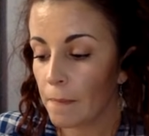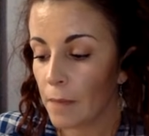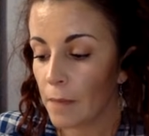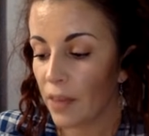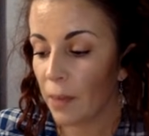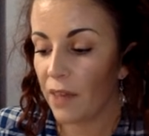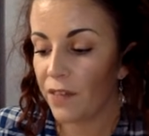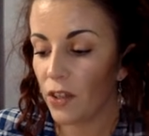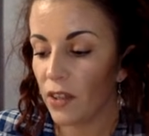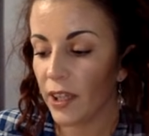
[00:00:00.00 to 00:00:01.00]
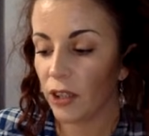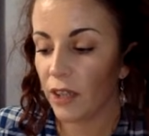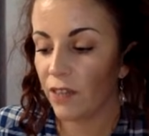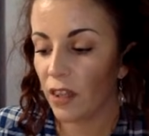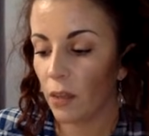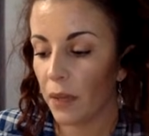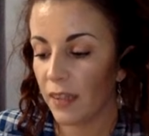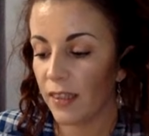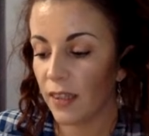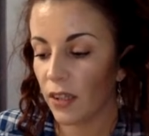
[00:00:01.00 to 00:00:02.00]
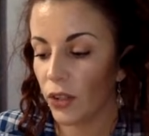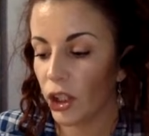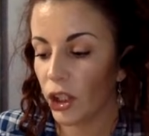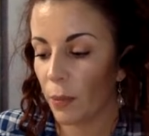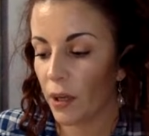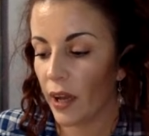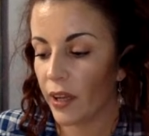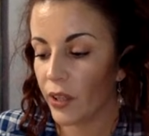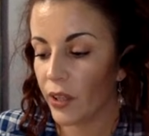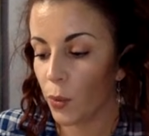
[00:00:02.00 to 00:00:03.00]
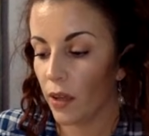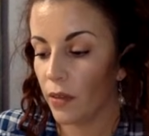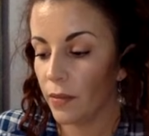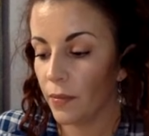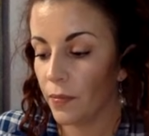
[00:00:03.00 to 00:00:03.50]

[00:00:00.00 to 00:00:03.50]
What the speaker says: They may feel like you're giving them mixed signals, Gemini, as well.